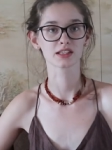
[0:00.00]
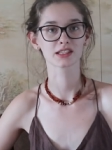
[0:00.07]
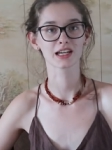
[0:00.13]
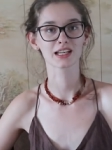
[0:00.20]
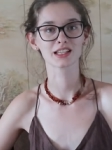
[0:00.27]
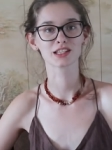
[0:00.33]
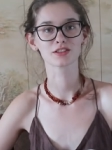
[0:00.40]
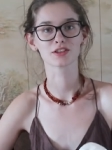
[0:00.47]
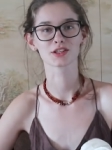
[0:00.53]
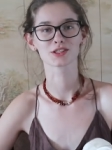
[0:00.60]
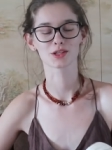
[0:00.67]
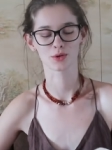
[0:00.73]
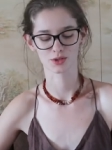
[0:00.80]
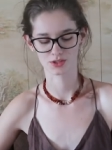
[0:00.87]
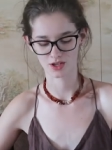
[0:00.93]
inside of this feels
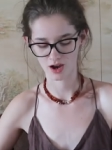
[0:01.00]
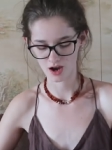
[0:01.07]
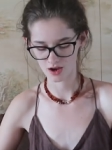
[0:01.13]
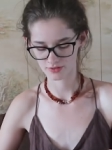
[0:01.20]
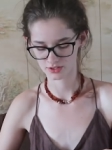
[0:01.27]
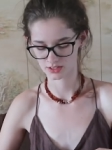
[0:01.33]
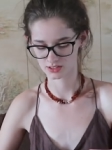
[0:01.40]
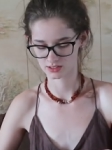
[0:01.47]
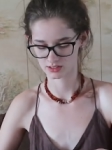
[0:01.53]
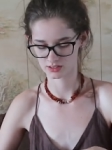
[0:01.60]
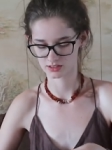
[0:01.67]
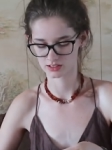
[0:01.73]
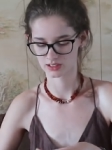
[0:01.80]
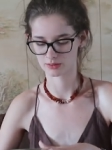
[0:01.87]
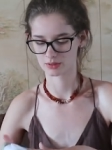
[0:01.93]
so soft. This is
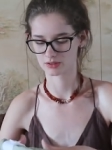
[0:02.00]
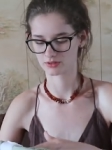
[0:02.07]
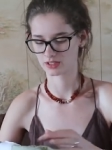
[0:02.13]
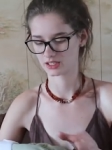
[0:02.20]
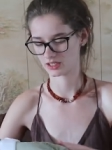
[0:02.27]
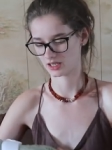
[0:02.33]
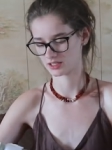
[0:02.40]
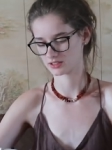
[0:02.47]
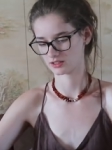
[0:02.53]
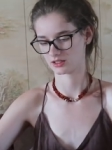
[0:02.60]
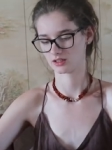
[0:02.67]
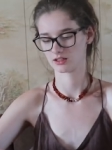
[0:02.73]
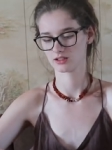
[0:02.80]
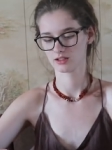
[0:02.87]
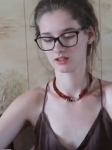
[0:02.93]
gonna be really nice
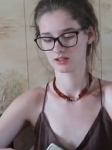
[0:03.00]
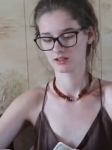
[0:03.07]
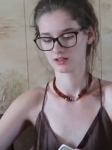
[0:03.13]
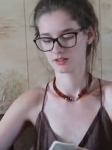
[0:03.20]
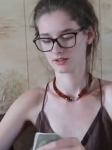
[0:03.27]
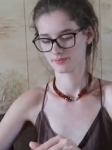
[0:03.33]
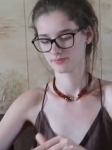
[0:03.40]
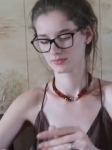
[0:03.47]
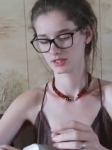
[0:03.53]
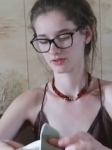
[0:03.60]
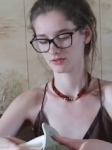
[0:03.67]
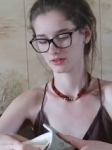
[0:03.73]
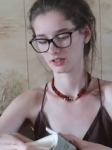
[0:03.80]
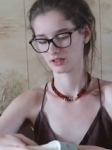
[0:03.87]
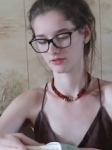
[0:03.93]
on
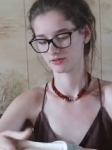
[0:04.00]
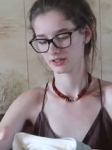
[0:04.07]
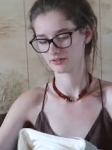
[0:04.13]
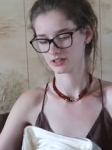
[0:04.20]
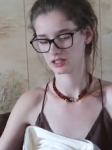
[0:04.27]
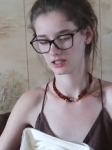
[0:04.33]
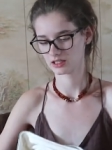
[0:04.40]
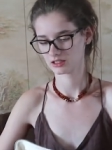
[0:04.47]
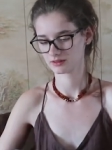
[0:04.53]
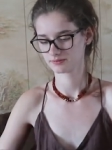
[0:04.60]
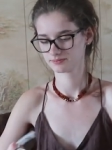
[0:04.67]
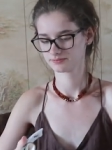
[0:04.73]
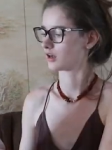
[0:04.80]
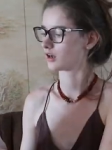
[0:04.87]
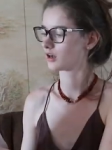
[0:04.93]
little Vivian.
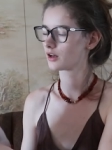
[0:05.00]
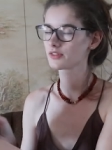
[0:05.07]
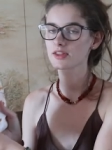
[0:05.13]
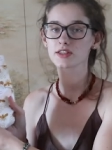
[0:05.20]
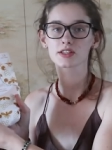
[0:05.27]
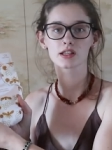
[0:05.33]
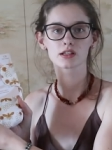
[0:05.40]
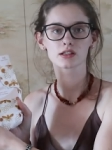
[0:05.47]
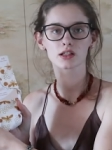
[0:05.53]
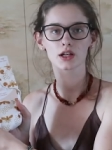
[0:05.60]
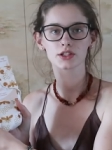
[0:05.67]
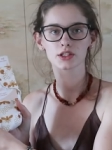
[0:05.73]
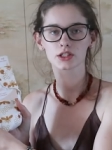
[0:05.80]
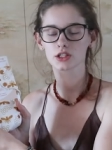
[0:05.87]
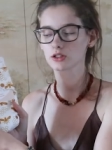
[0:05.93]
Oh, this is
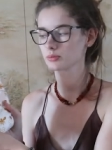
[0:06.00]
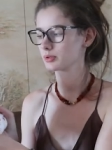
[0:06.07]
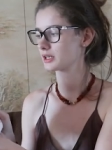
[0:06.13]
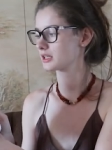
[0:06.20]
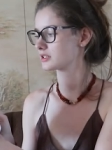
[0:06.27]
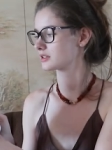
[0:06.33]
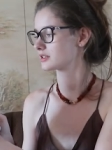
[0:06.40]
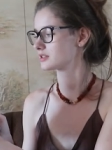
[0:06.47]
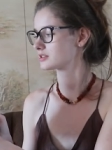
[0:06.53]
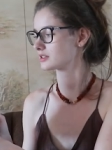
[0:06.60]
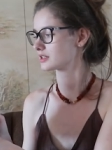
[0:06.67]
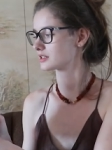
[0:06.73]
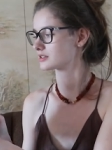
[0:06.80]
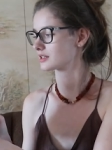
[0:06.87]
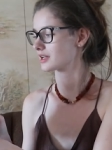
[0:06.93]
such a cute print. This
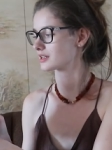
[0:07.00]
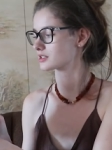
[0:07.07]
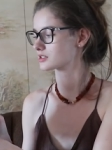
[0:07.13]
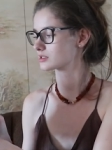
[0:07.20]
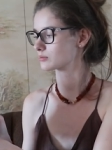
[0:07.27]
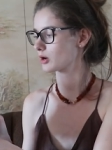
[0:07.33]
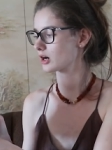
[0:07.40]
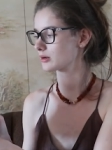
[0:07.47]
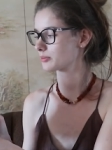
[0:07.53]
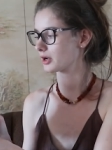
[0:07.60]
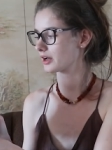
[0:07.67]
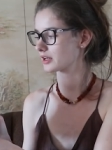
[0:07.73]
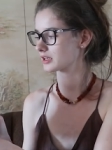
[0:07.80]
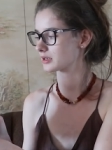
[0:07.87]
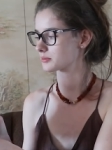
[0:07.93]
is a Smart
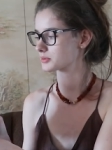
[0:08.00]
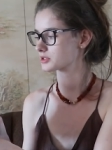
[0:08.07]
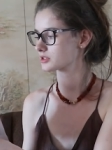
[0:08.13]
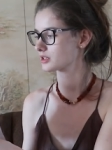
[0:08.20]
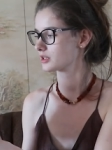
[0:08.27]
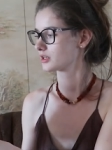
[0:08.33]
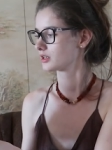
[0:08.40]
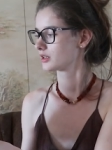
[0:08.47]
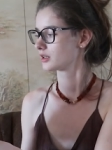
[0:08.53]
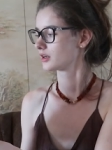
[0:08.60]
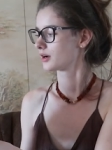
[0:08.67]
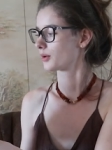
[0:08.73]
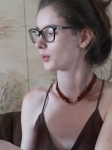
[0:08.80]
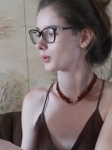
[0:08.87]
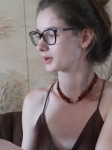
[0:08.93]
Bottoms
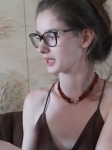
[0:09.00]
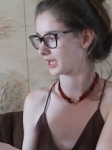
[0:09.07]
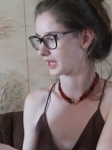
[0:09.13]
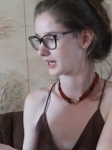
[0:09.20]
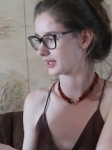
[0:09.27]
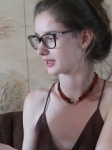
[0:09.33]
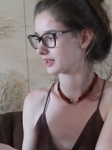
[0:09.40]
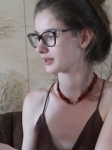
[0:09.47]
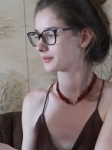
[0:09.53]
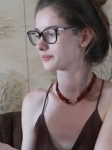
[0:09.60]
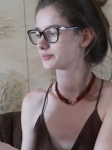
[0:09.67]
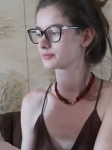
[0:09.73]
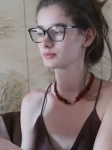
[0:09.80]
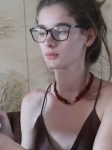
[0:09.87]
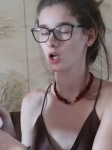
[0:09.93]
organic
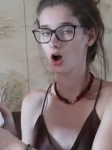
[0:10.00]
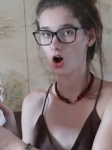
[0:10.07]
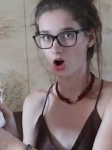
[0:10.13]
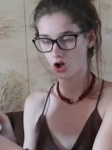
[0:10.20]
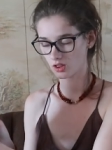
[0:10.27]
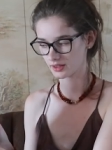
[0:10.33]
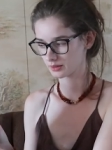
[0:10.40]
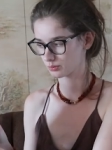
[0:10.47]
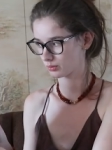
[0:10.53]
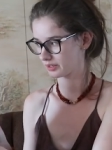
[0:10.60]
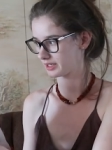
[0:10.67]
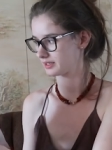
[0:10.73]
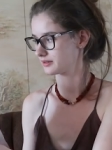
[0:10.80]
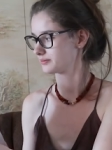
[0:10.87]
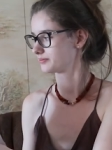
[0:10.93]

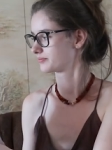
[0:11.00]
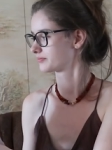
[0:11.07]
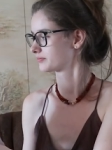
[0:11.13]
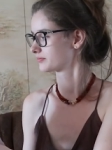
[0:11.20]
all-in-one